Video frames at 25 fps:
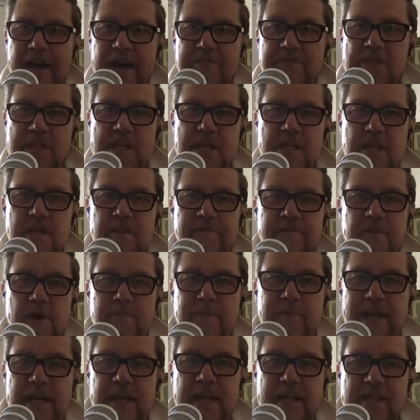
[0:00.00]
because I have seen
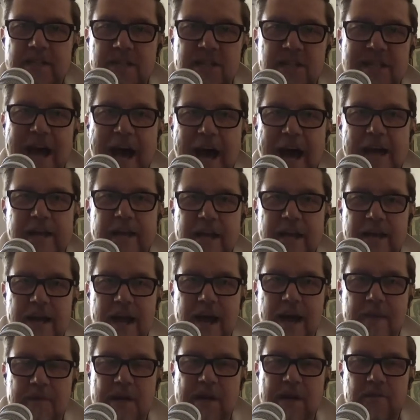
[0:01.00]
it from the inside,
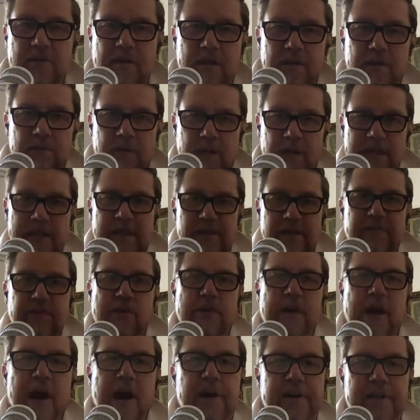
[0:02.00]
and I'm here to
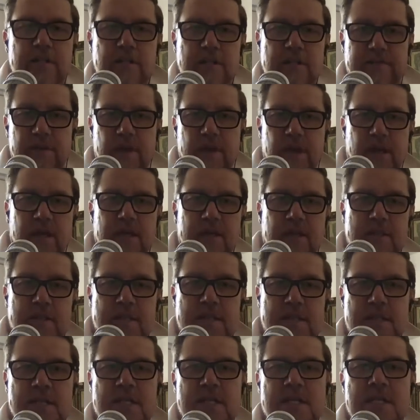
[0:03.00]
leave your hearts of
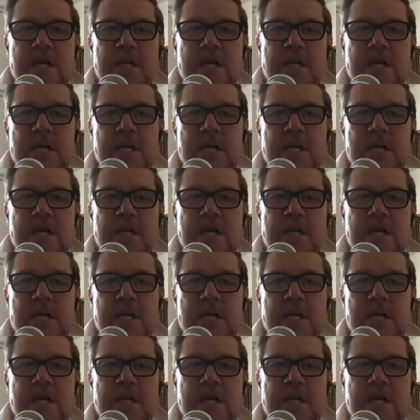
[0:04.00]
it.